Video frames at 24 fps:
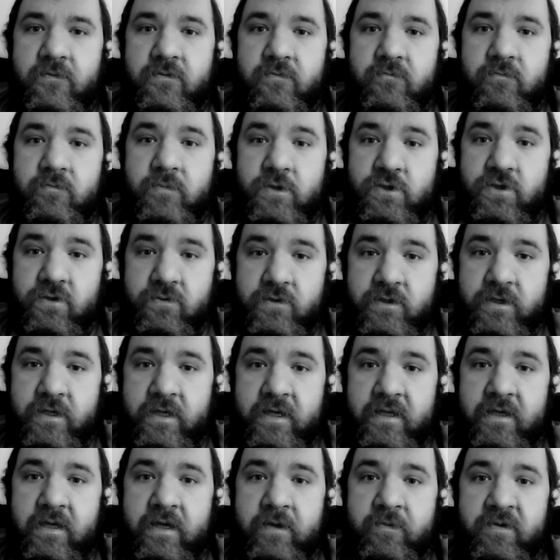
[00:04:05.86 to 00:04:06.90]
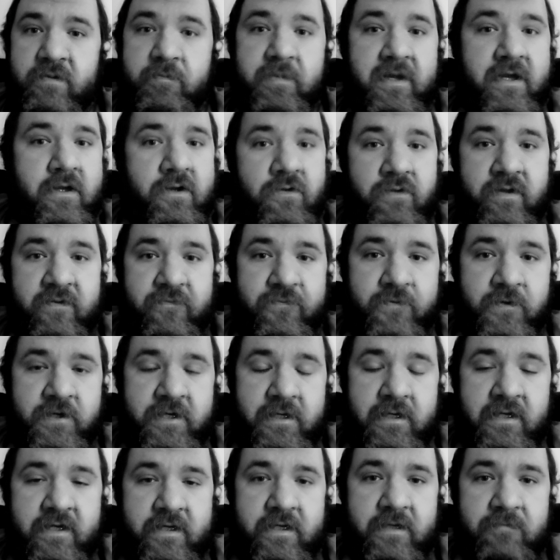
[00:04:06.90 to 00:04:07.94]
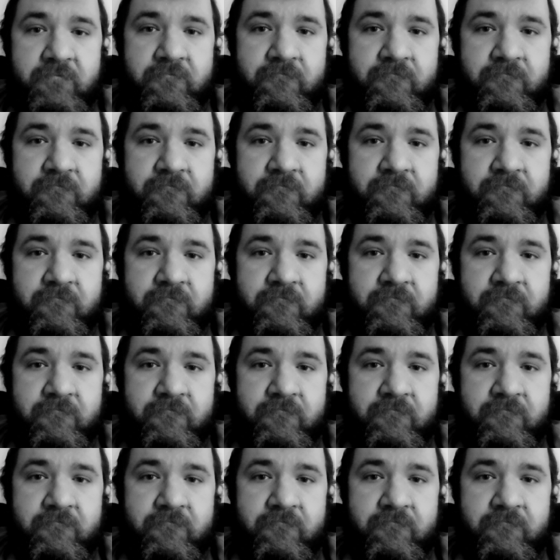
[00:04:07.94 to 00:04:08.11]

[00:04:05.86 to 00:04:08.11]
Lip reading: majority, it would be only 49.